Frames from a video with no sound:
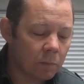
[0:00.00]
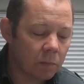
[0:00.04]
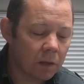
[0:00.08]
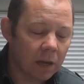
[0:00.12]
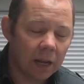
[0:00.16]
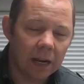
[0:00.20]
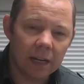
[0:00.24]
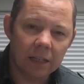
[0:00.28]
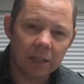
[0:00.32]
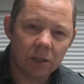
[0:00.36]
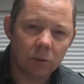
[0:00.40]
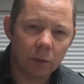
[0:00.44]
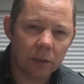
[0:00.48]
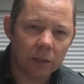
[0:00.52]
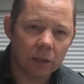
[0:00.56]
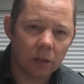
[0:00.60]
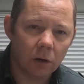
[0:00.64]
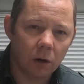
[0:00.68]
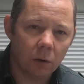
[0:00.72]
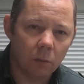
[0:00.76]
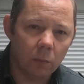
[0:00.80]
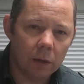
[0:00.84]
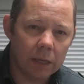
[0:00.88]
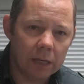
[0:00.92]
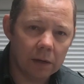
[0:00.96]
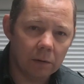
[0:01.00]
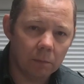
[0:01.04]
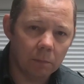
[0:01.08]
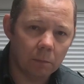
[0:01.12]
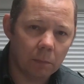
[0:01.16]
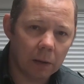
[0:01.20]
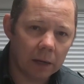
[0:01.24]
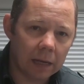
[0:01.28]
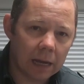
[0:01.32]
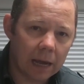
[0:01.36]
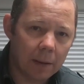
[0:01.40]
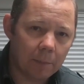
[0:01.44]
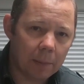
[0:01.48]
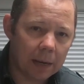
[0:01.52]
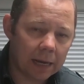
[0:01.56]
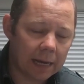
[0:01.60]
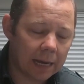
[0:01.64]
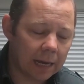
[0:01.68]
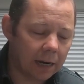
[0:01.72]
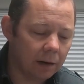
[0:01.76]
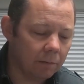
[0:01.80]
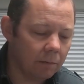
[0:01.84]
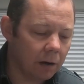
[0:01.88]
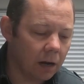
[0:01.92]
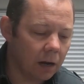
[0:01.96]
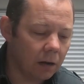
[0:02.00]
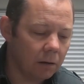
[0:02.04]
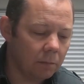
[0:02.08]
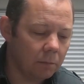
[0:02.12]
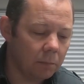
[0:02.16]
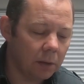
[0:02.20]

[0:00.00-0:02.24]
and then switch it on when you're going back out on the road.